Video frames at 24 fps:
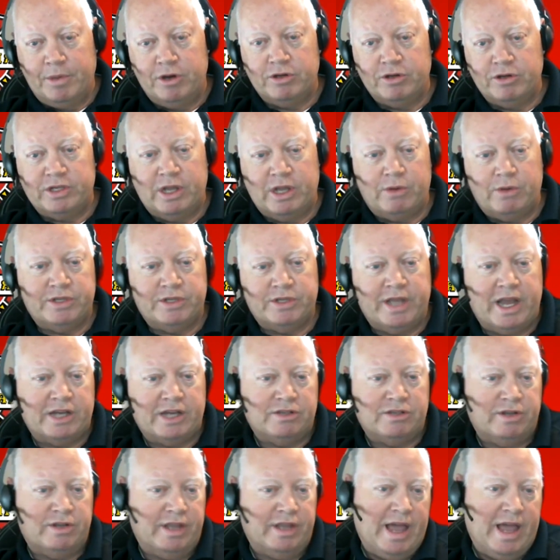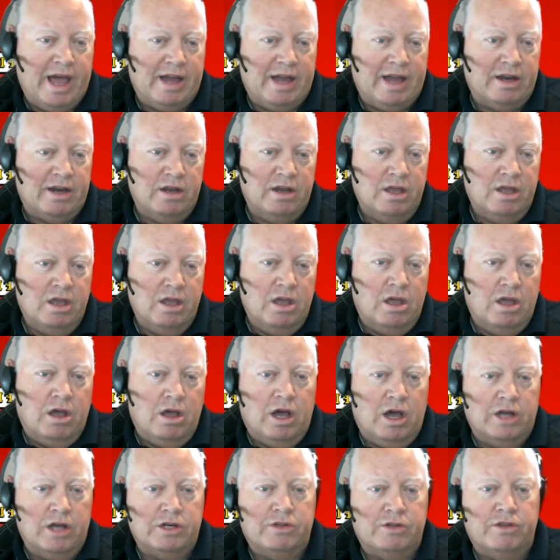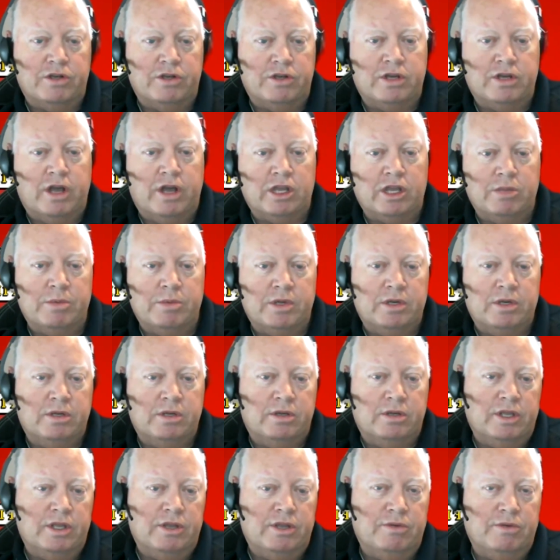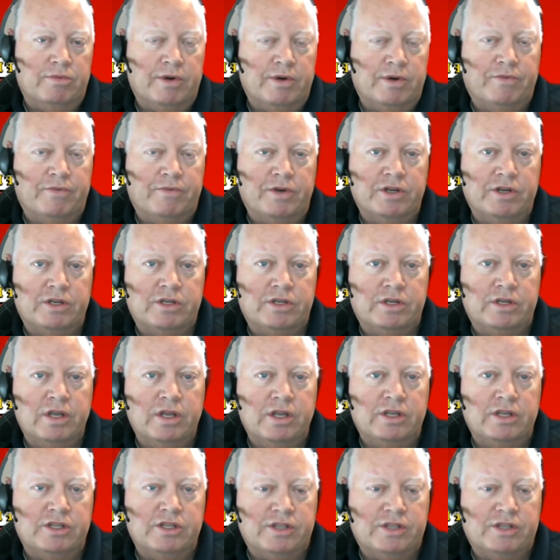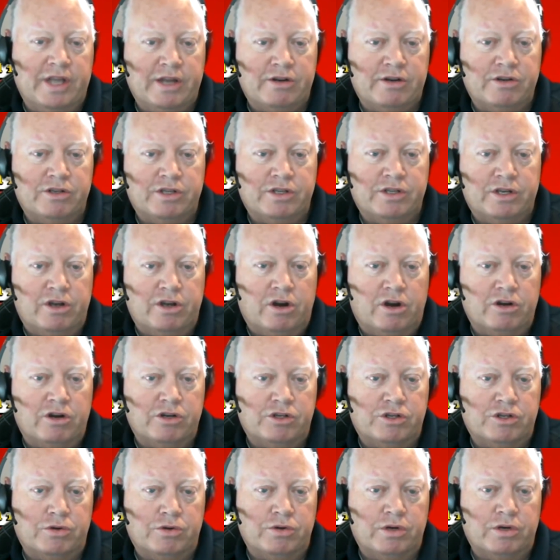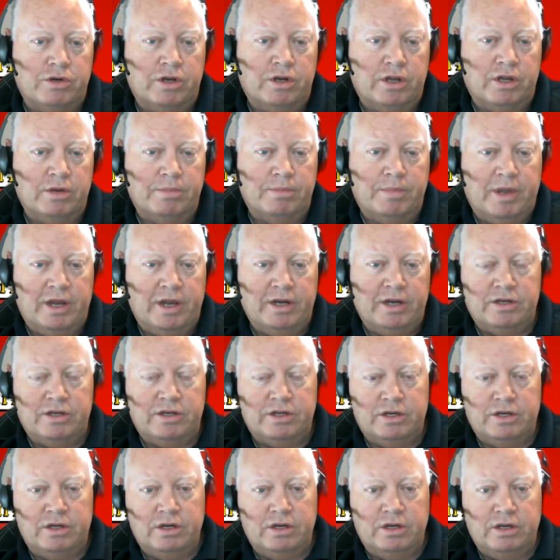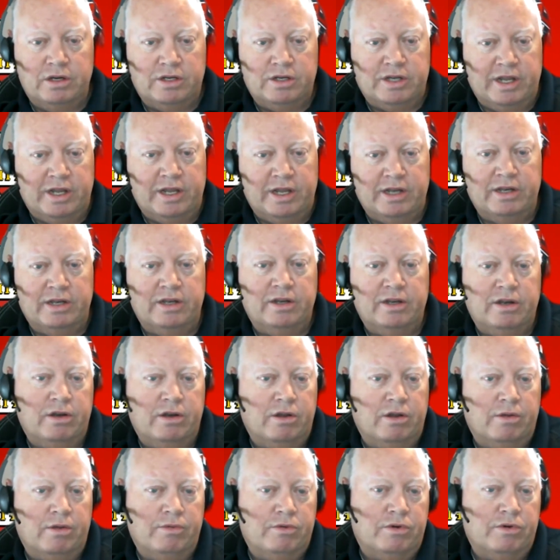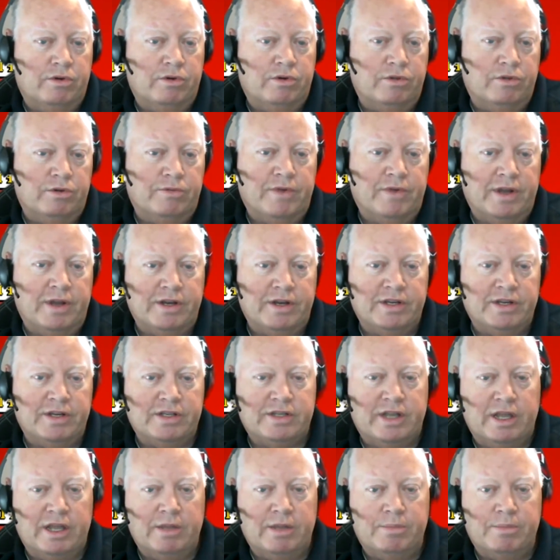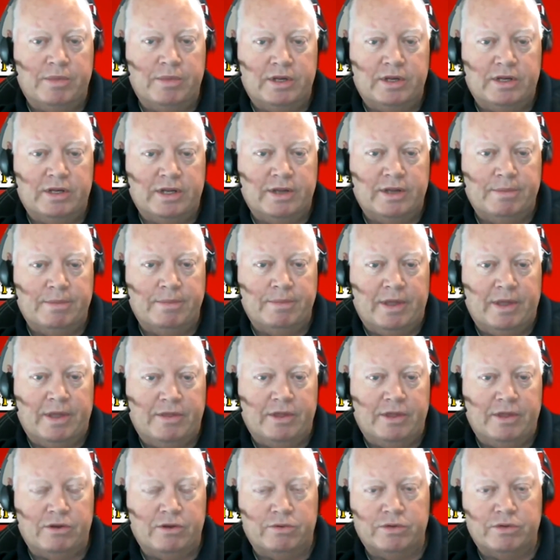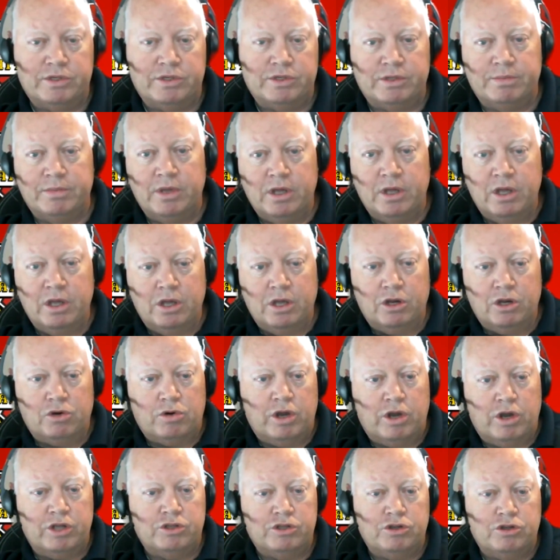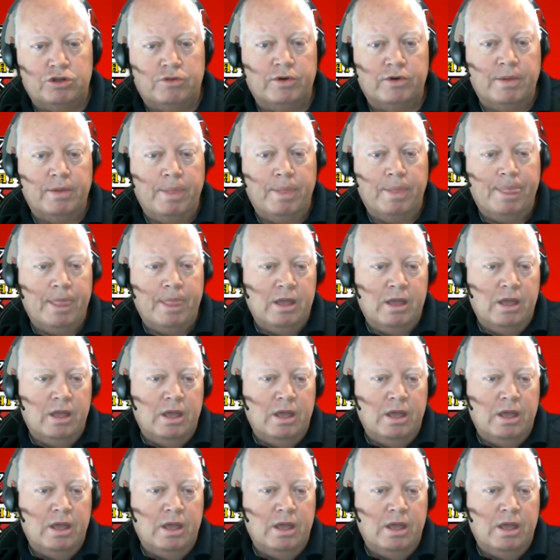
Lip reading: appears that was actually added onto the document. The reference standards that are shown on page 10, no, they're fine to stay, but I think there was some crossover.